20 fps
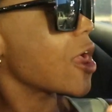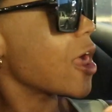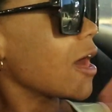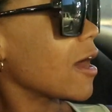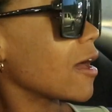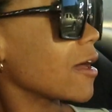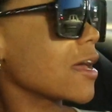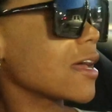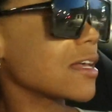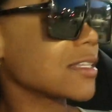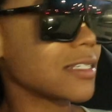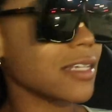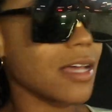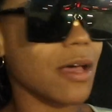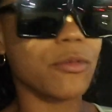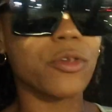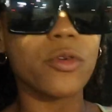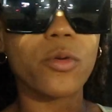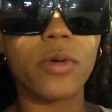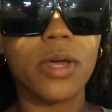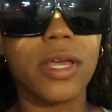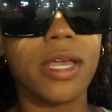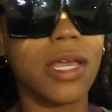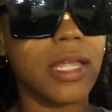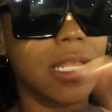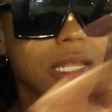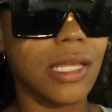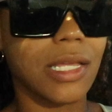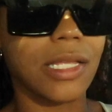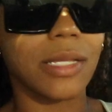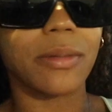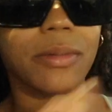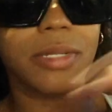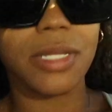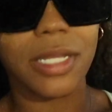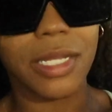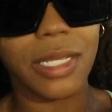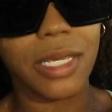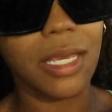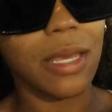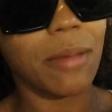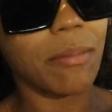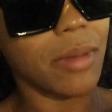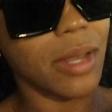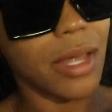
I ain't got time. You will get delete and